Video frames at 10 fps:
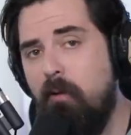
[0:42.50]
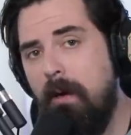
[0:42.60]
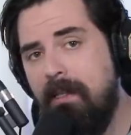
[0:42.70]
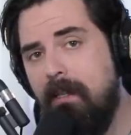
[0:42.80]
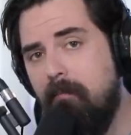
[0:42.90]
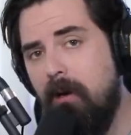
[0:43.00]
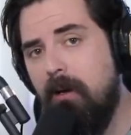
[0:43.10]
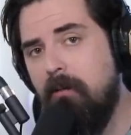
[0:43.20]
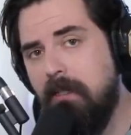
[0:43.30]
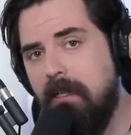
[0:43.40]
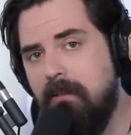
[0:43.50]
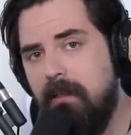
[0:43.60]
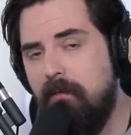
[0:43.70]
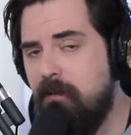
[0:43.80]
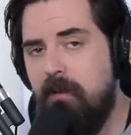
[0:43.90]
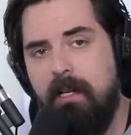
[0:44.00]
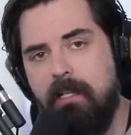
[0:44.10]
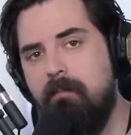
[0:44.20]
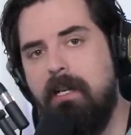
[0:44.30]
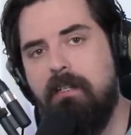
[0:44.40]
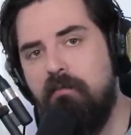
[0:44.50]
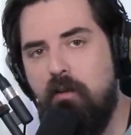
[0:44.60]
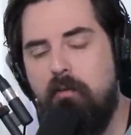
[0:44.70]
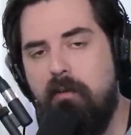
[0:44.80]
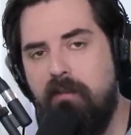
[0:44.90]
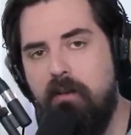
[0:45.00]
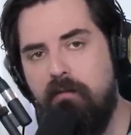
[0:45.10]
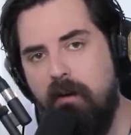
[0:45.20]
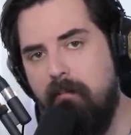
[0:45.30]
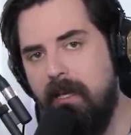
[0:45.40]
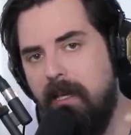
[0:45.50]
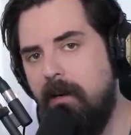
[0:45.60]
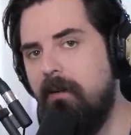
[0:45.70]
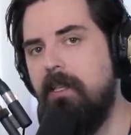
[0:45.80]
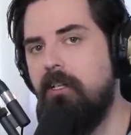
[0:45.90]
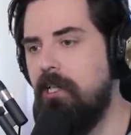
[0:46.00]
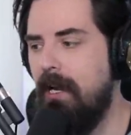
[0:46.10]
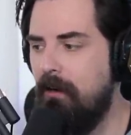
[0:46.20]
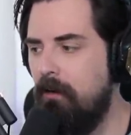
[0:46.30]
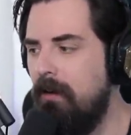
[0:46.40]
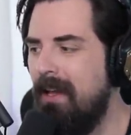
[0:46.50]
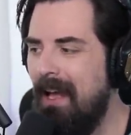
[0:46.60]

when the embargo does lift, you can expect a full review from me here on the channel.